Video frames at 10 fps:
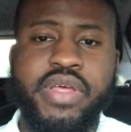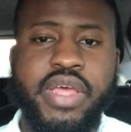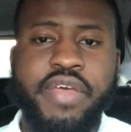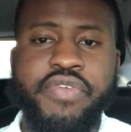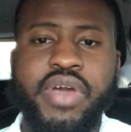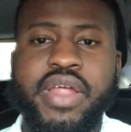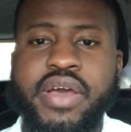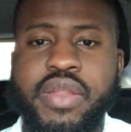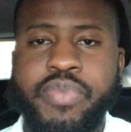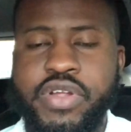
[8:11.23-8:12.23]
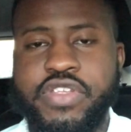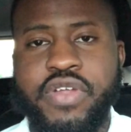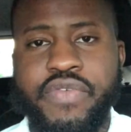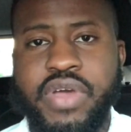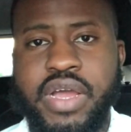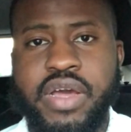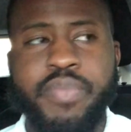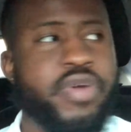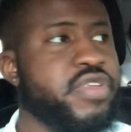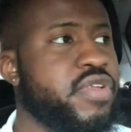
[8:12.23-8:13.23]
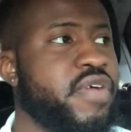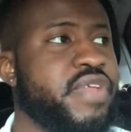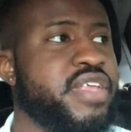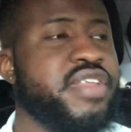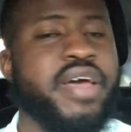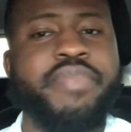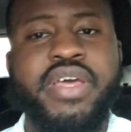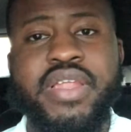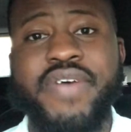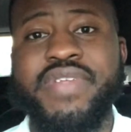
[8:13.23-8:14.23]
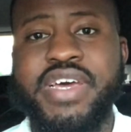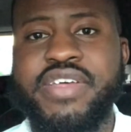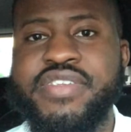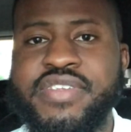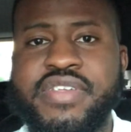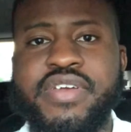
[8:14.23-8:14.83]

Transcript: if you got to cut a person off, you got to cut a person off. That's not being loveless.